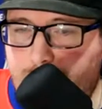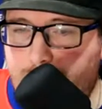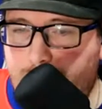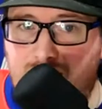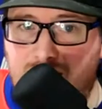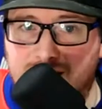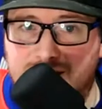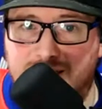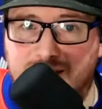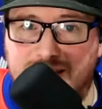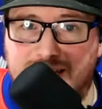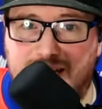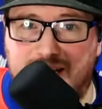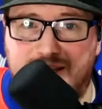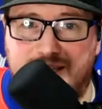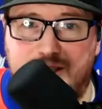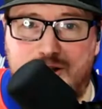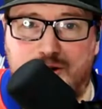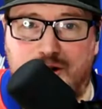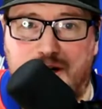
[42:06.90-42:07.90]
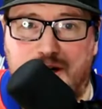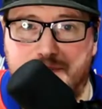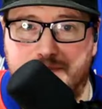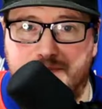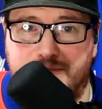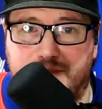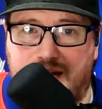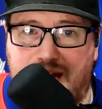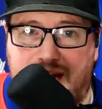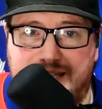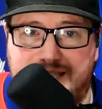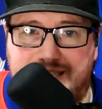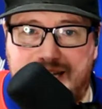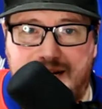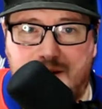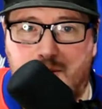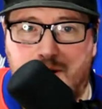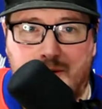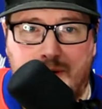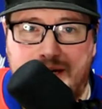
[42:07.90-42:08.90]
until they got the drum. Like, I stand
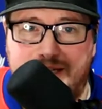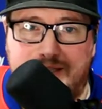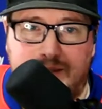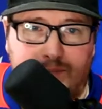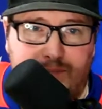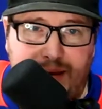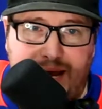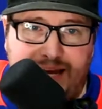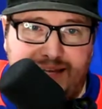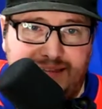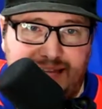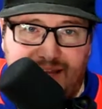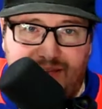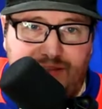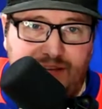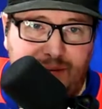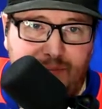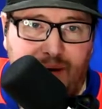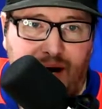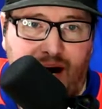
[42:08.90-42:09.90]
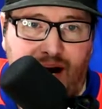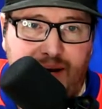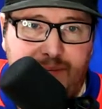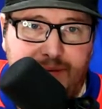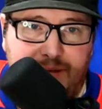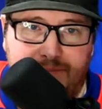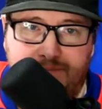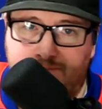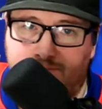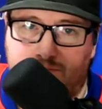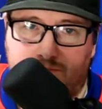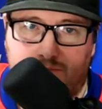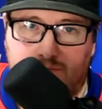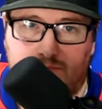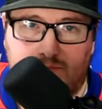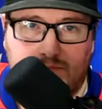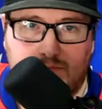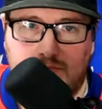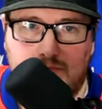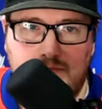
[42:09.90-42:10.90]
at 108 to bang that thing behind me.
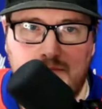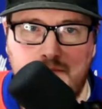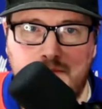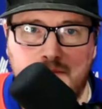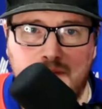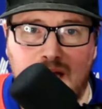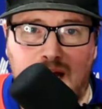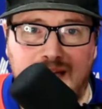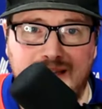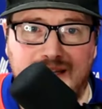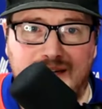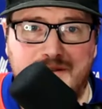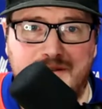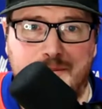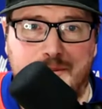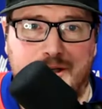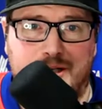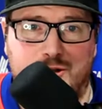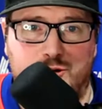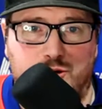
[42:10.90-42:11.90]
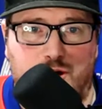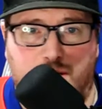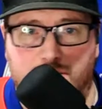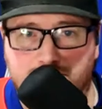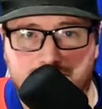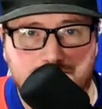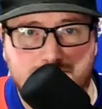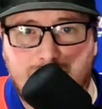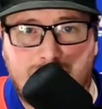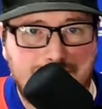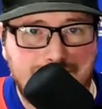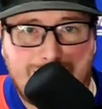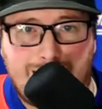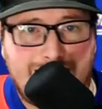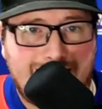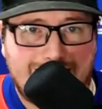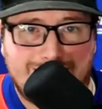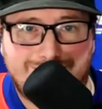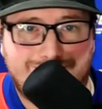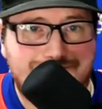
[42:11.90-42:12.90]
I'd love to bring a drum and bang
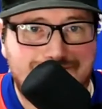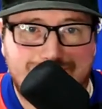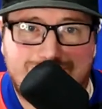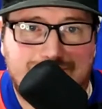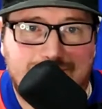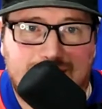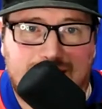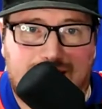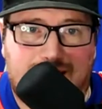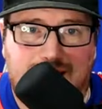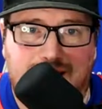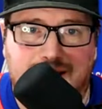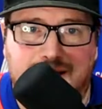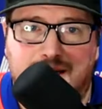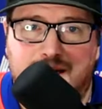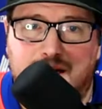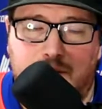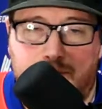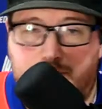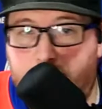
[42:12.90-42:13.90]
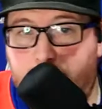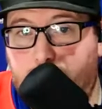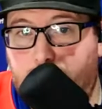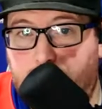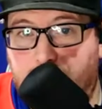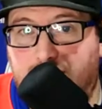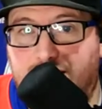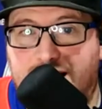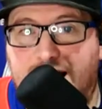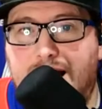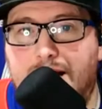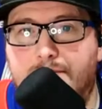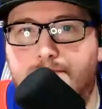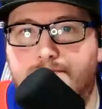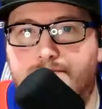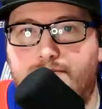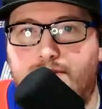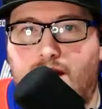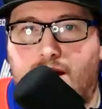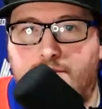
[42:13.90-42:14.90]
it. Like, but again,
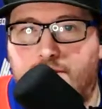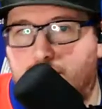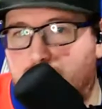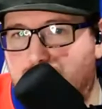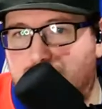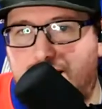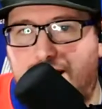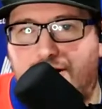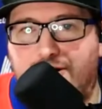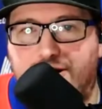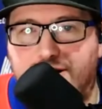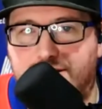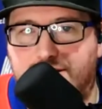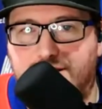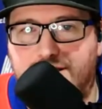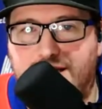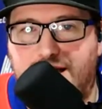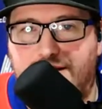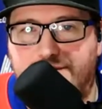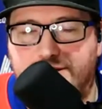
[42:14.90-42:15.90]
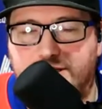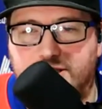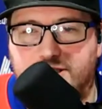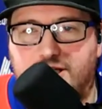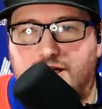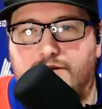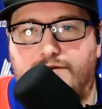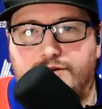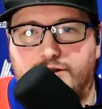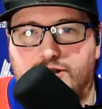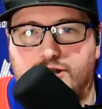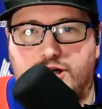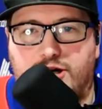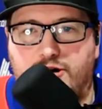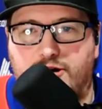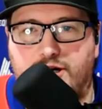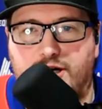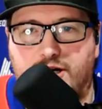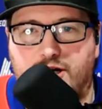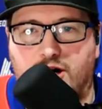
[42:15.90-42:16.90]
I'm not going to carry it to the Avenir Centre for
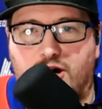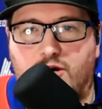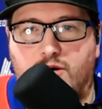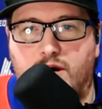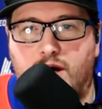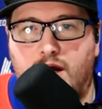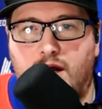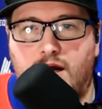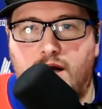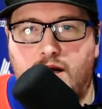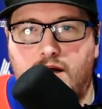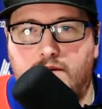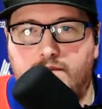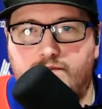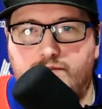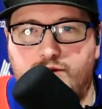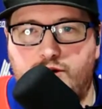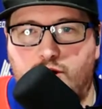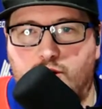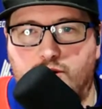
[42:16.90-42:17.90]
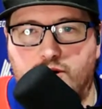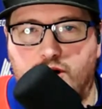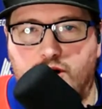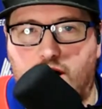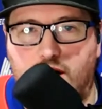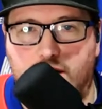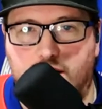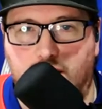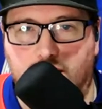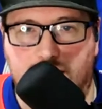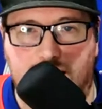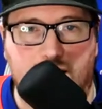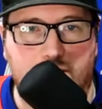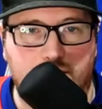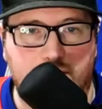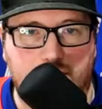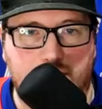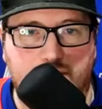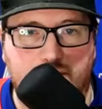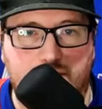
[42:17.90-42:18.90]
security to go. You're not allowed
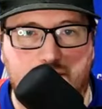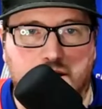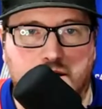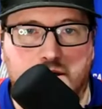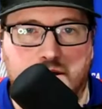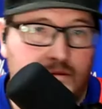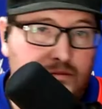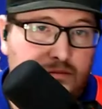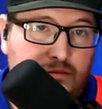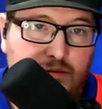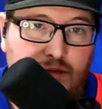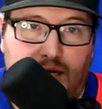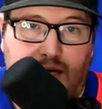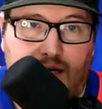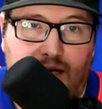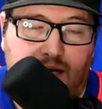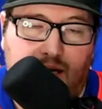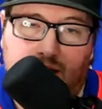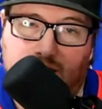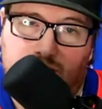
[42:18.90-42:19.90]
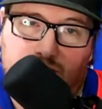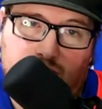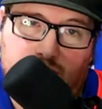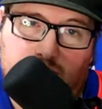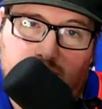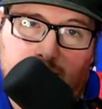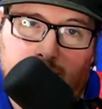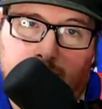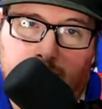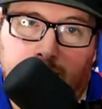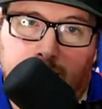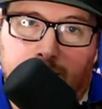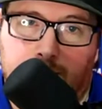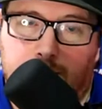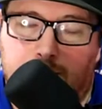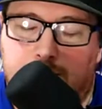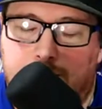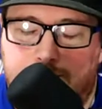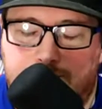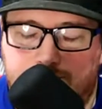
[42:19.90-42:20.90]
in there. Like, it's just,
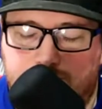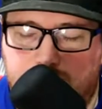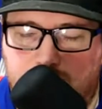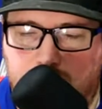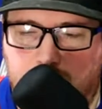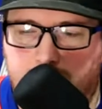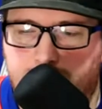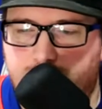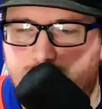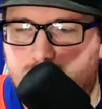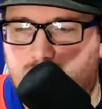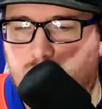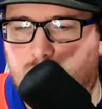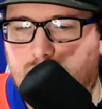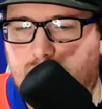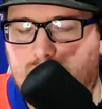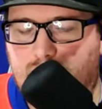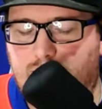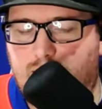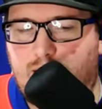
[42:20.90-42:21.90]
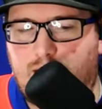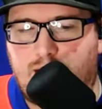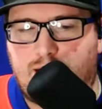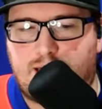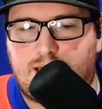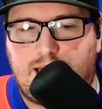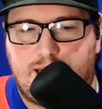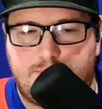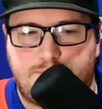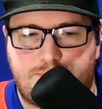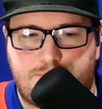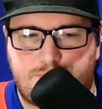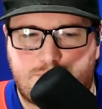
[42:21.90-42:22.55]
you know. So, and again,